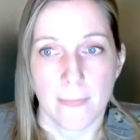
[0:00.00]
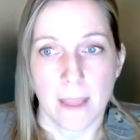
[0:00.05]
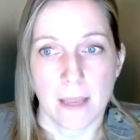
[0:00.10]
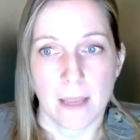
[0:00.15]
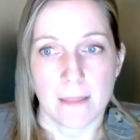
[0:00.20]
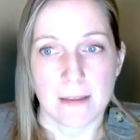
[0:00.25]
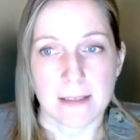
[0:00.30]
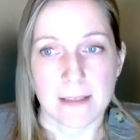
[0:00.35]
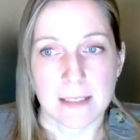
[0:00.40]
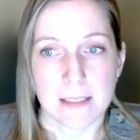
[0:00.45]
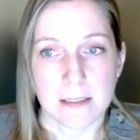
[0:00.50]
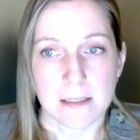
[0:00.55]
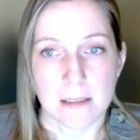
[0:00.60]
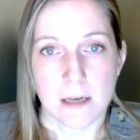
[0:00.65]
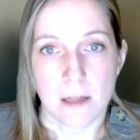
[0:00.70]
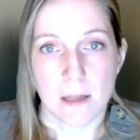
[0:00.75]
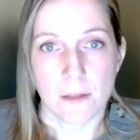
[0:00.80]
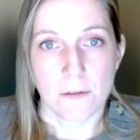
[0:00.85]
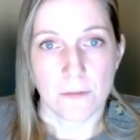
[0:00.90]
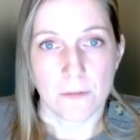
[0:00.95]
And this is
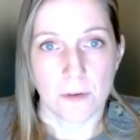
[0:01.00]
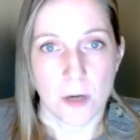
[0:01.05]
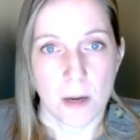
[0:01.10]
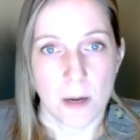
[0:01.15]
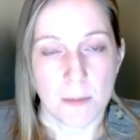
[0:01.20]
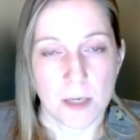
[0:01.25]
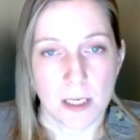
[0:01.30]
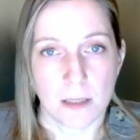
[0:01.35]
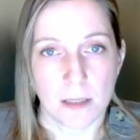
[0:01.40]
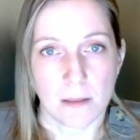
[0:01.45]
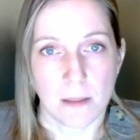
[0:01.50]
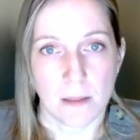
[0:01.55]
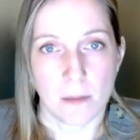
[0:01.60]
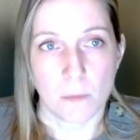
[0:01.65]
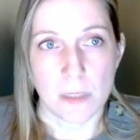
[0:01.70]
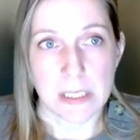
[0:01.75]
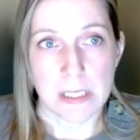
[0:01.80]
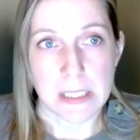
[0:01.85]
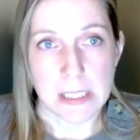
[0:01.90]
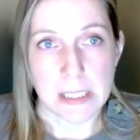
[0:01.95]
another phenomenon that
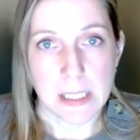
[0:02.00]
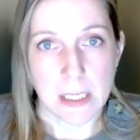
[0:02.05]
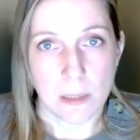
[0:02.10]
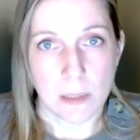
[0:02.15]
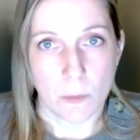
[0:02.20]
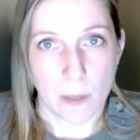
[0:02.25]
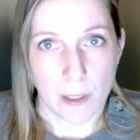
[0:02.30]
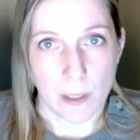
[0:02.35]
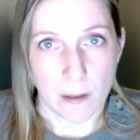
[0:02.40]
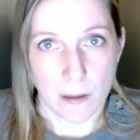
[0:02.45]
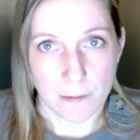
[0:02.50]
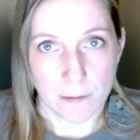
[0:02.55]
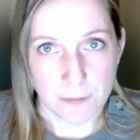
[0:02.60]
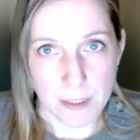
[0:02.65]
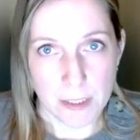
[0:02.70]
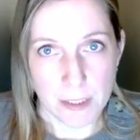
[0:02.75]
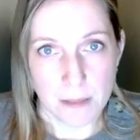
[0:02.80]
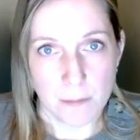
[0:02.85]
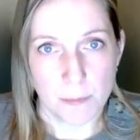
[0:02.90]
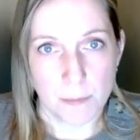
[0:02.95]
we see quite
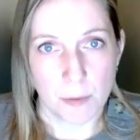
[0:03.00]
often,